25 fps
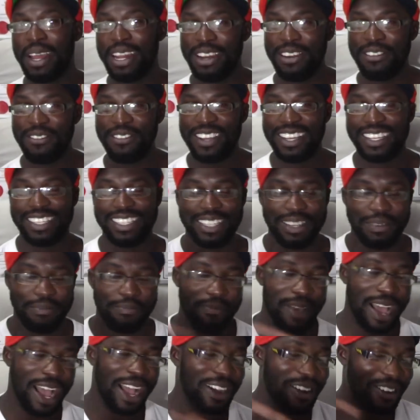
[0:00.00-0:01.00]
invest in
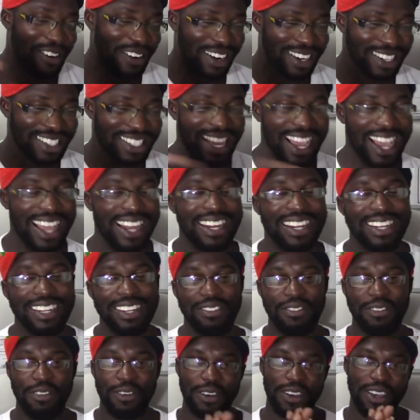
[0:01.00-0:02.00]
Bangkok, Thailand
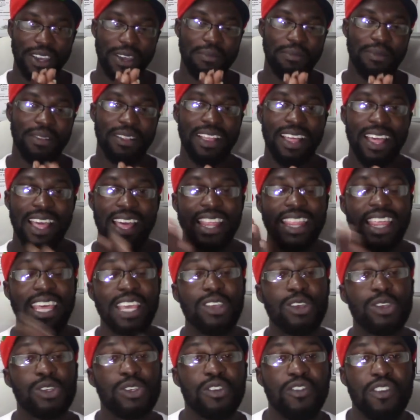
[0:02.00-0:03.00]
if you're able. Thank
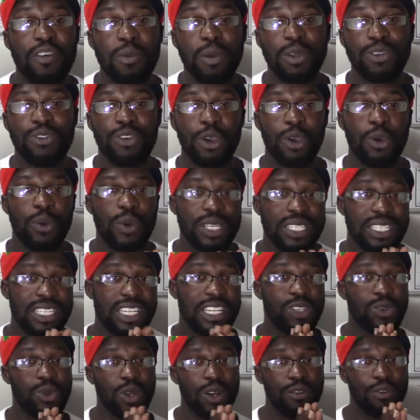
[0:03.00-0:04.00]
you so very much for requesting
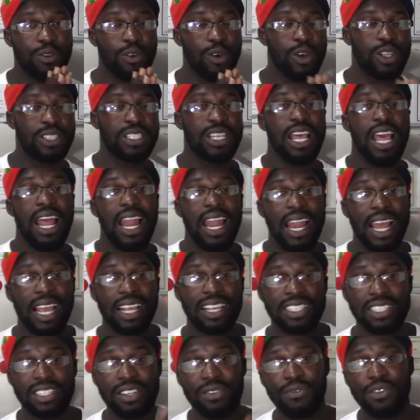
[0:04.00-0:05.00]
this one, of course. Like
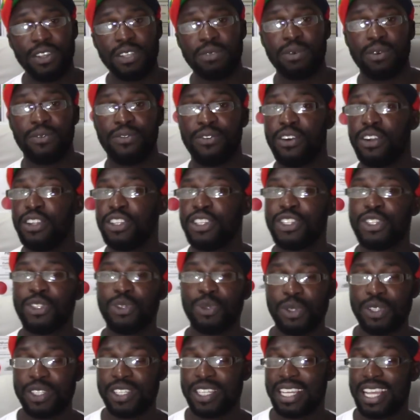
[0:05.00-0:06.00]
us on Facebook, follow us on
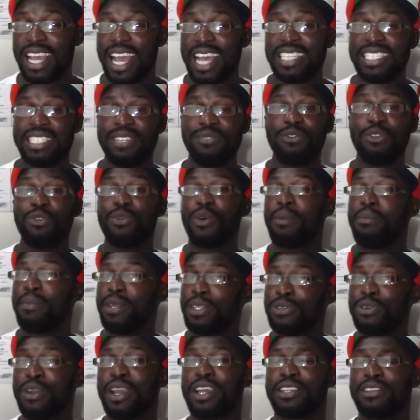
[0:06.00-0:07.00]
Twitter, guys. If you want me
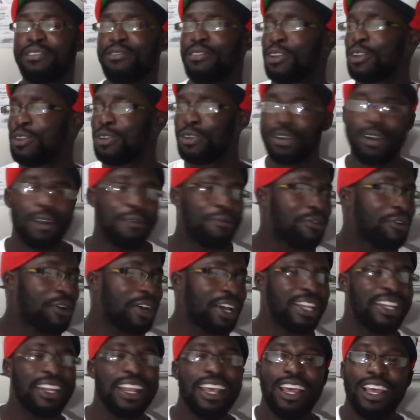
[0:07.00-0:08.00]
to react to a video, do not
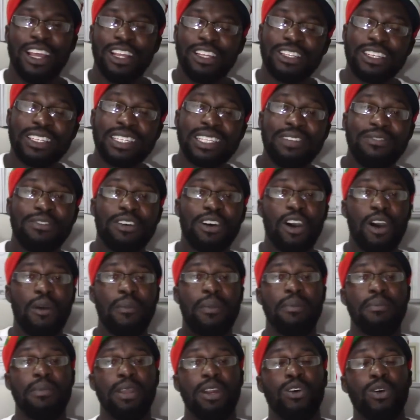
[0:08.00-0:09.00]
forget, just leave a
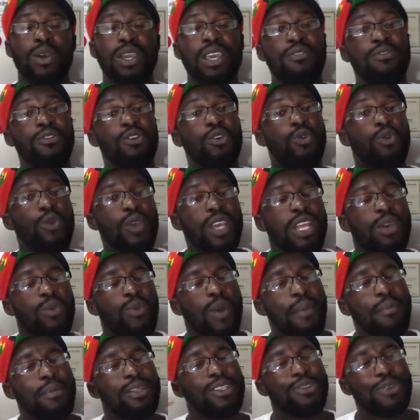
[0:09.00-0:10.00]
comment below. If you really
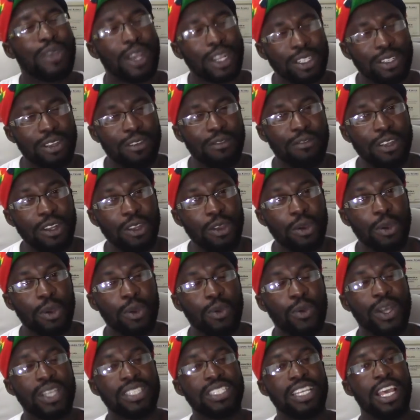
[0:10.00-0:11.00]
want me to react to a video
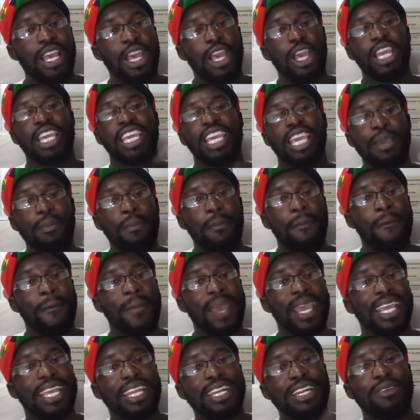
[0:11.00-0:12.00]
request, keep
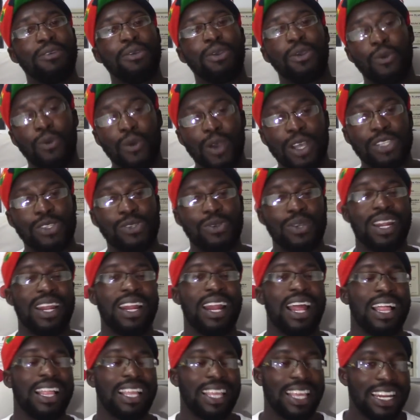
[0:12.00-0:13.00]
making the request so that
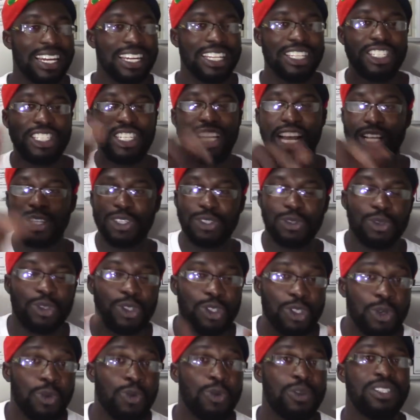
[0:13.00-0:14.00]
I get the chance to
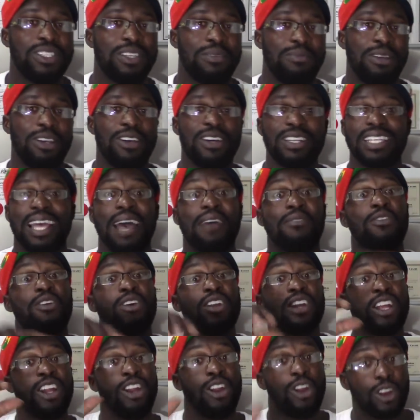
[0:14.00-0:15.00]
choose it, because I've got
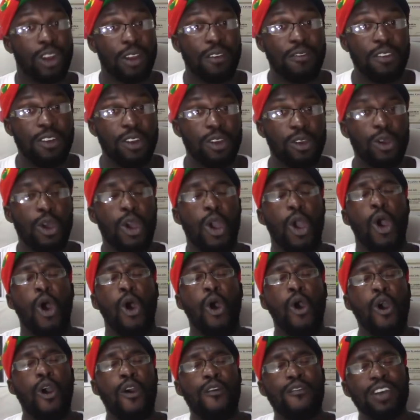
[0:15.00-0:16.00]
a lot of videos.
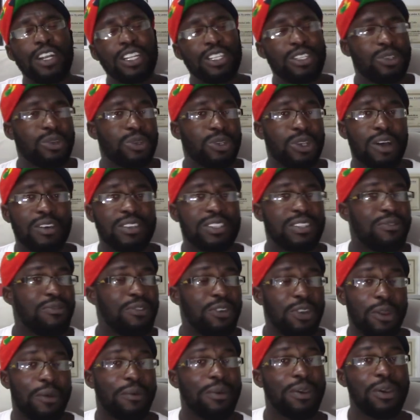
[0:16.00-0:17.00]
Over 2,000
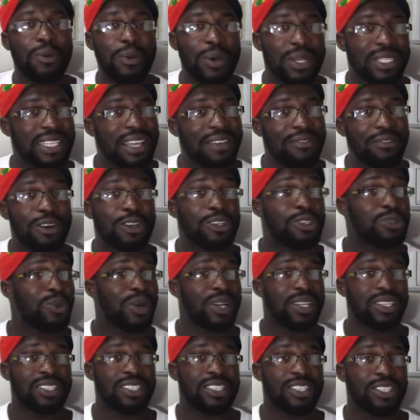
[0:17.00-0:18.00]
video requests I've got to
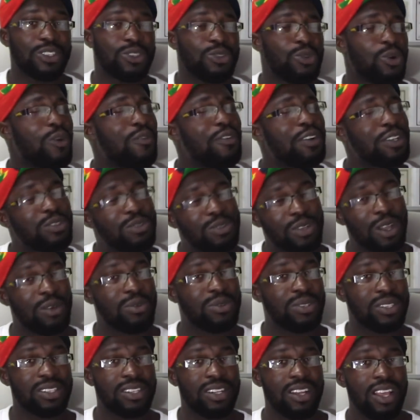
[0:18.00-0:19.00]
answer to. Over
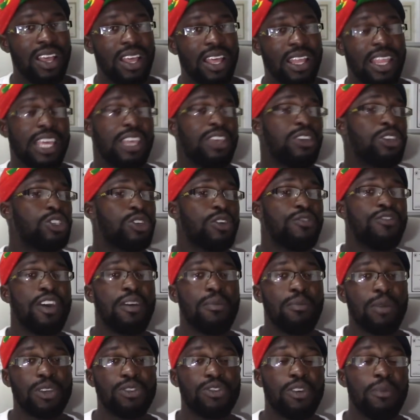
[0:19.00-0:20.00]
2,000. Thank you so very
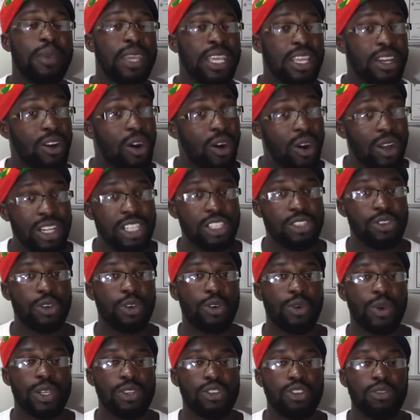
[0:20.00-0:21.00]
much for making all these
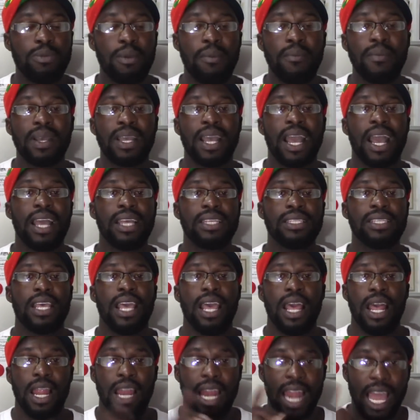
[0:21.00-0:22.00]
requests. Remember, guys,
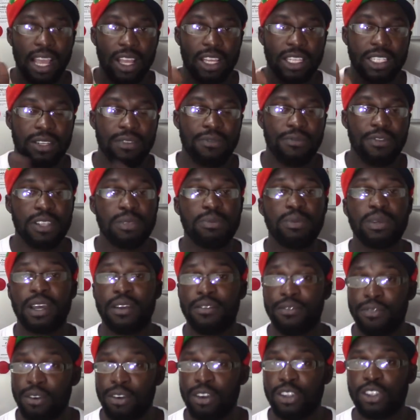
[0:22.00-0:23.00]
like us on Facebook
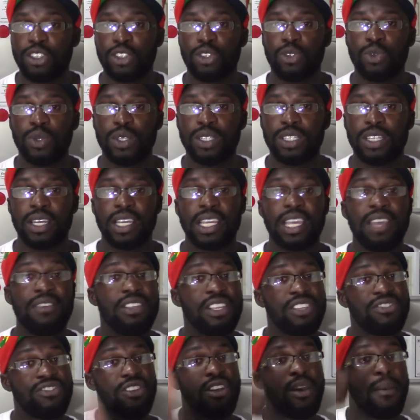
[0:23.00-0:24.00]
and follow us on Twitter. Give
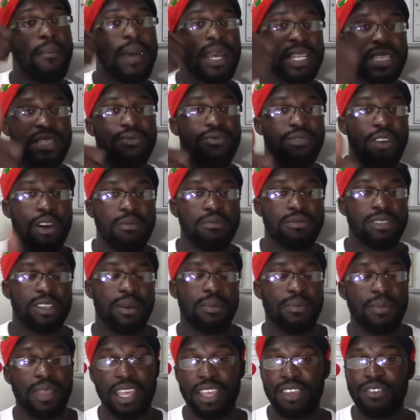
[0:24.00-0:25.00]
this video a massive thumbs up.
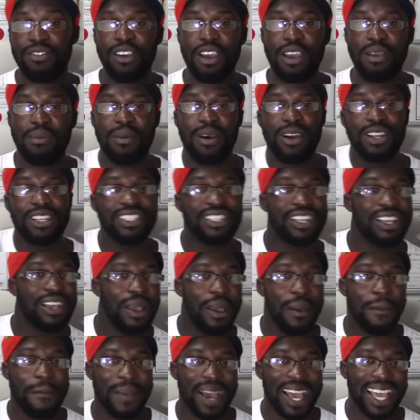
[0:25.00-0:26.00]
Thank you very much.
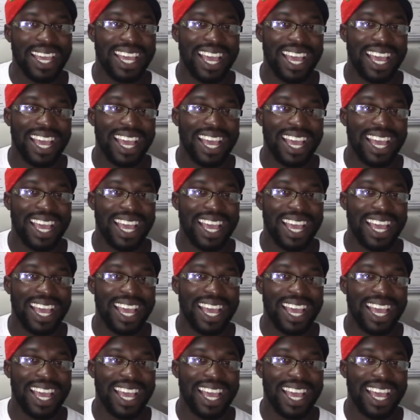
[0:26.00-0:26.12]
Bye,